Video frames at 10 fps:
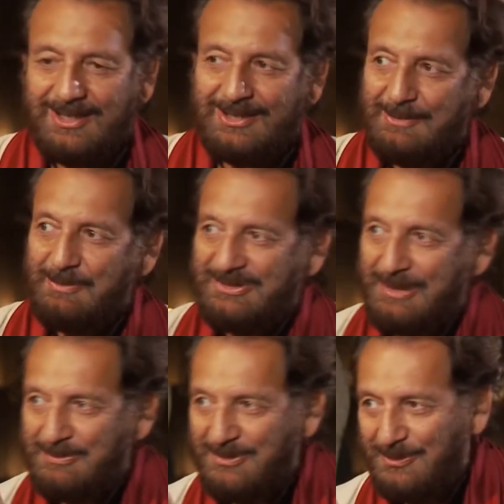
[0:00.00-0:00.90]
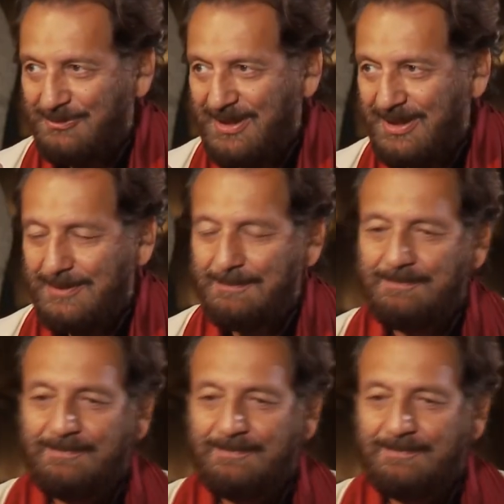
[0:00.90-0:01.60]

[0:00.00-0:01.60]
and the perception of that.